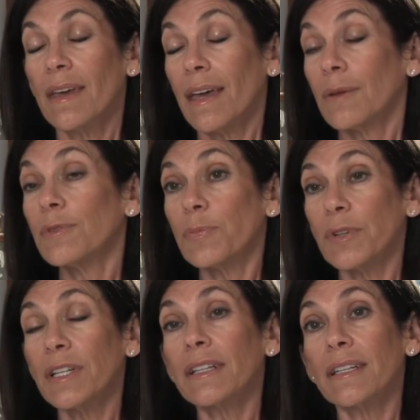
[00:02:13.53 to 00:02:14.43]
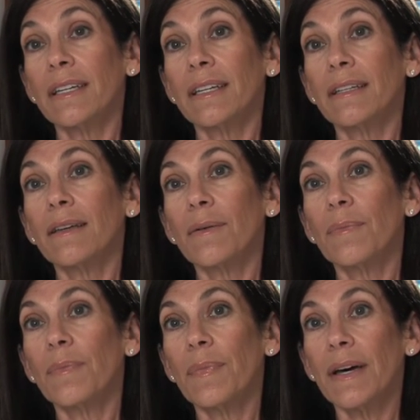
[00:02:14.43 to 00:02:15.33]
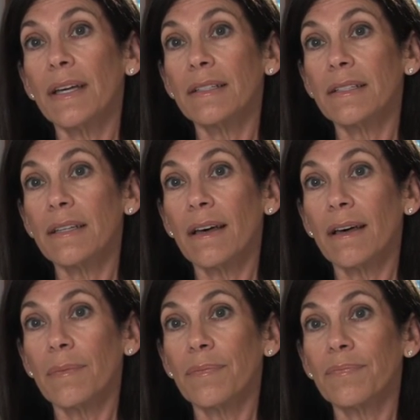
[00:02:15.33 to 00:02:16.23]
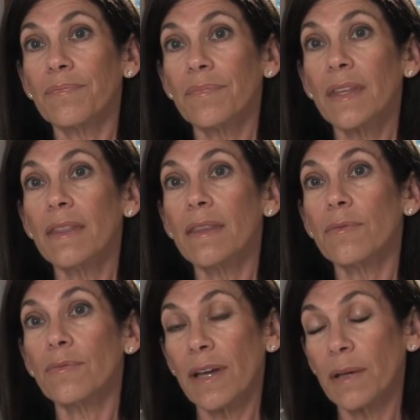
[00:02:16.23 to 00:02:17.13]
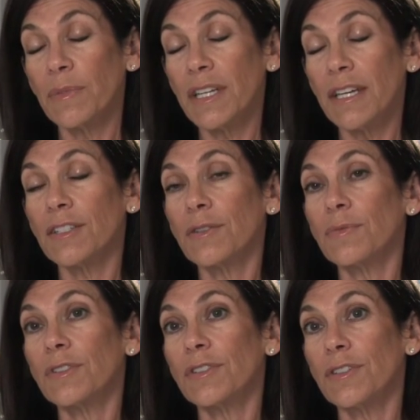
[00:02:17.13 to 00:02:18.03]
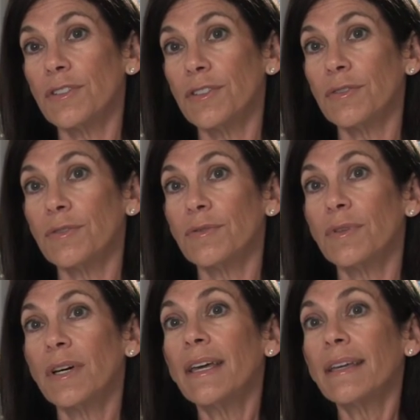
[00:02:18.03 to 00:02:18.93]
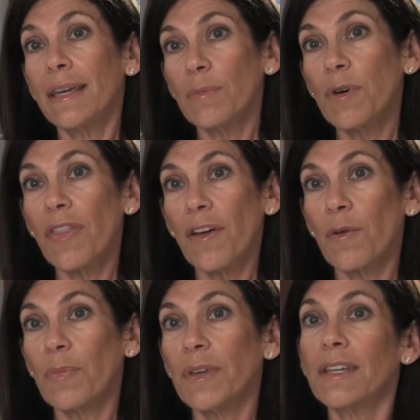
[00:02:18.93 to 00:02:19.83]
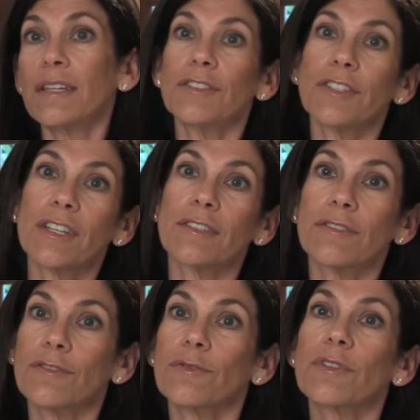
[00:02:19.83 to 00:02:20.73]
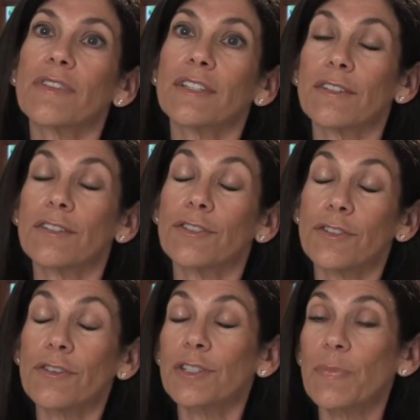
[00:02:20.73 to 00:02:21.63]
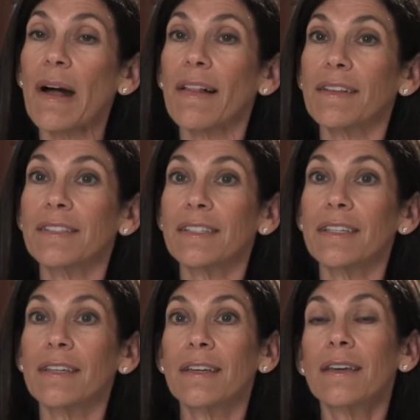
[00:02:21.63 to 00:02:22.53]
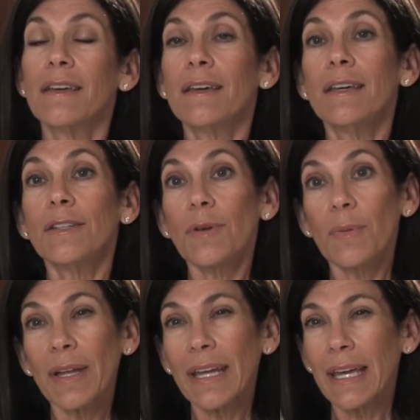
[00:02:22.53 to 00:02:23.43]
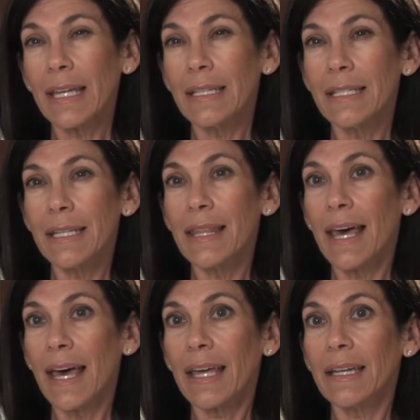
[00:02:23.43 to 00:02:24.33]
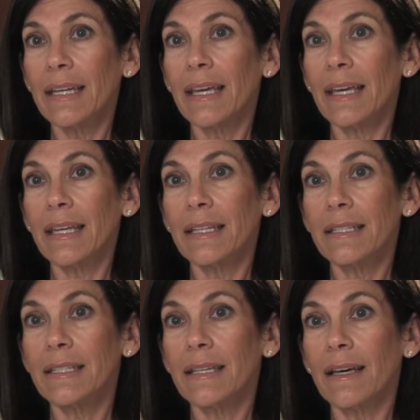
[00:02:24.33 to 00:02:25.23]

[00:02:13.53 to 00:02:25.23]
it was pretty clean, but the recommendation was to do chemotherapy just sort of as an insurance policy. So I went ahead and did that, and